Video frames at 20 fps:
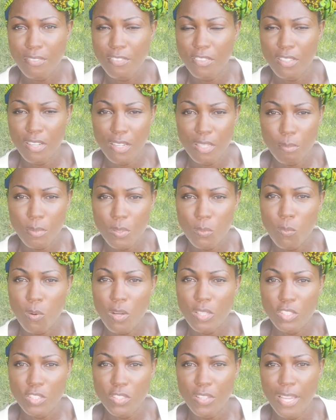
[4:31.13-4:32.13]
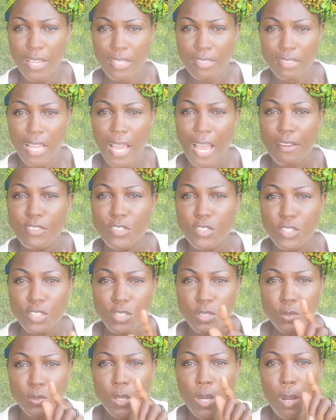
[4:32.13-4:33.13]
if you're not able to wash your hands after
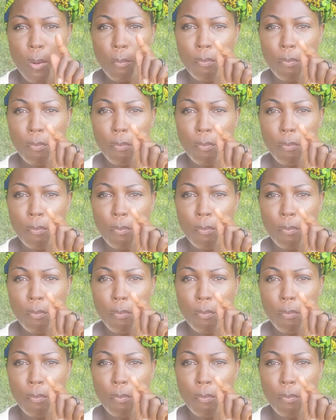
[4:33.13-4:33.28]
you